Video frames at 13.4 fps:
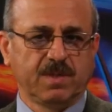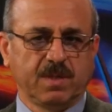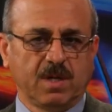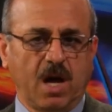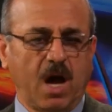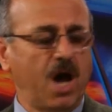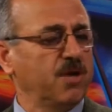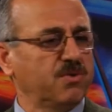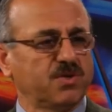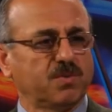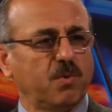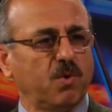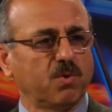
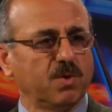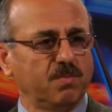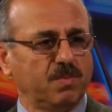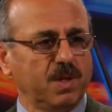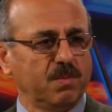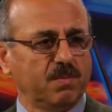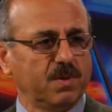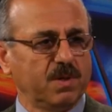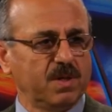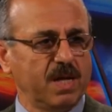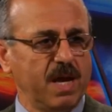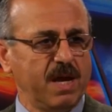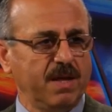outspoken
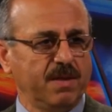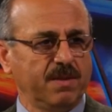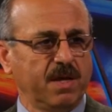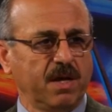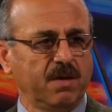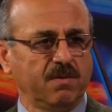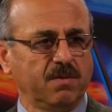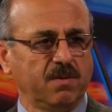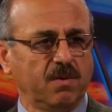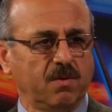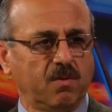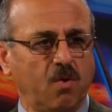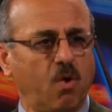people, and they
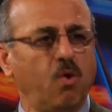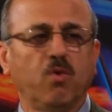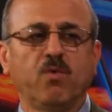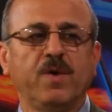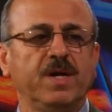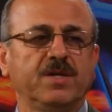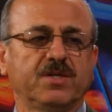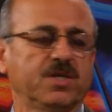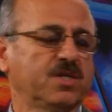always